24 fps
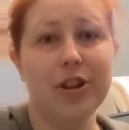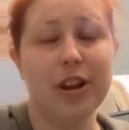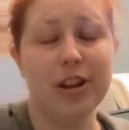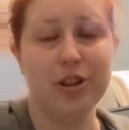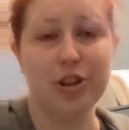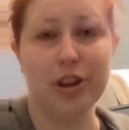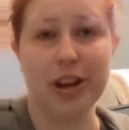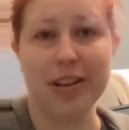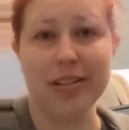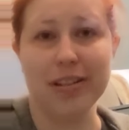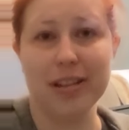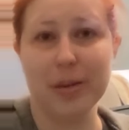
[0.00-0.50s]
a
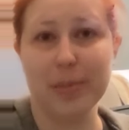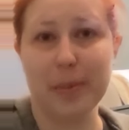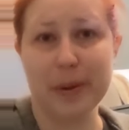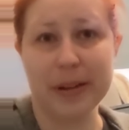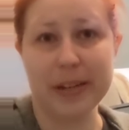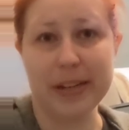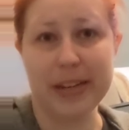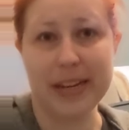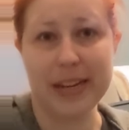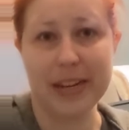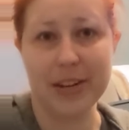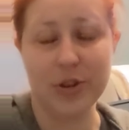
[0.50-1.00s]
child's
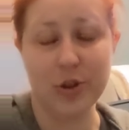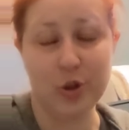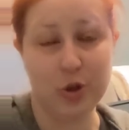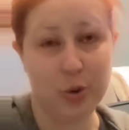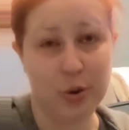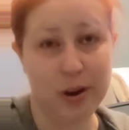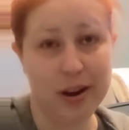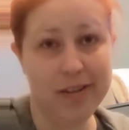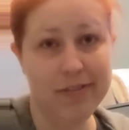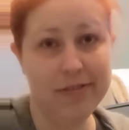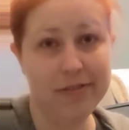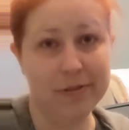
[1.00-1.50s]
spontaneous
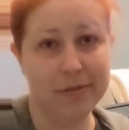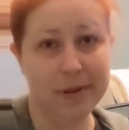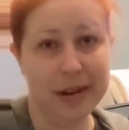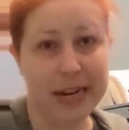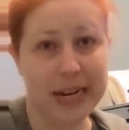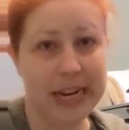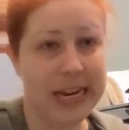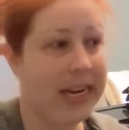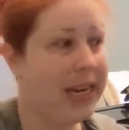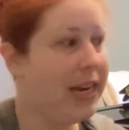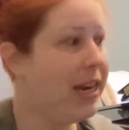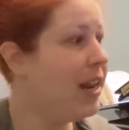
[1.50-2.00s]
joy for
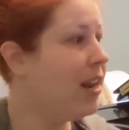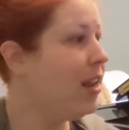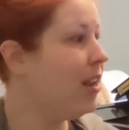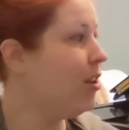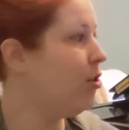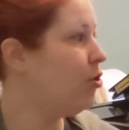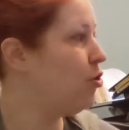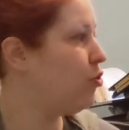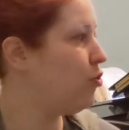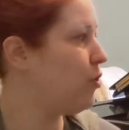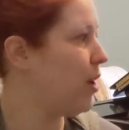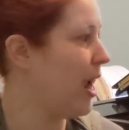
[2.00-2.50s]
reading,
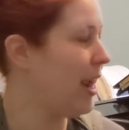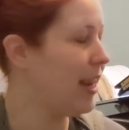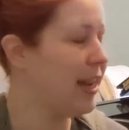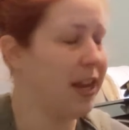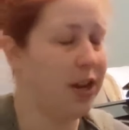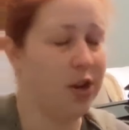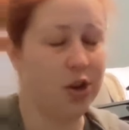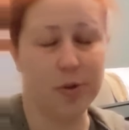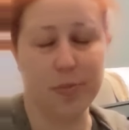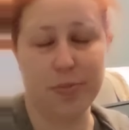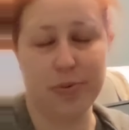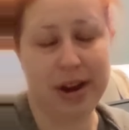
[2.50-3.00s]

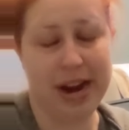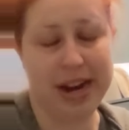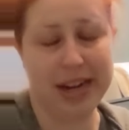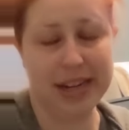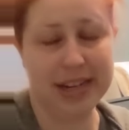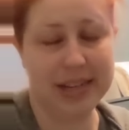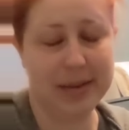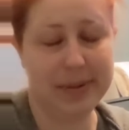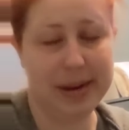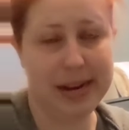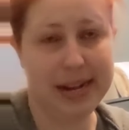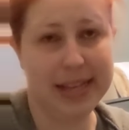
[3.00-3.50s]
tracking your
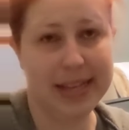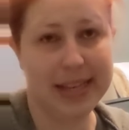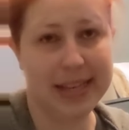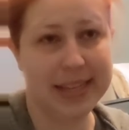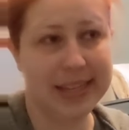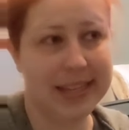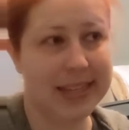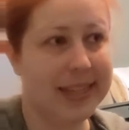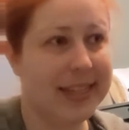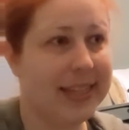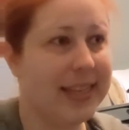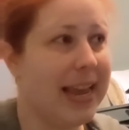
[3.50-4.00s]
practice minutes
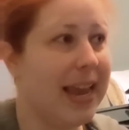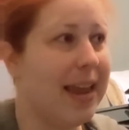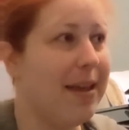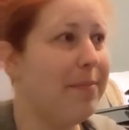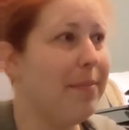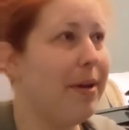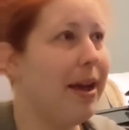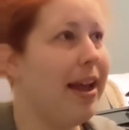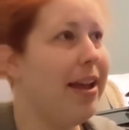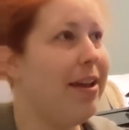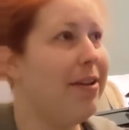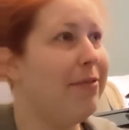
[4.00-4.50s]
is the
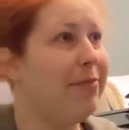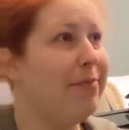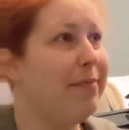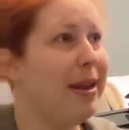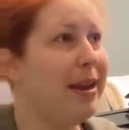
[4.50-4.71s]
same. I have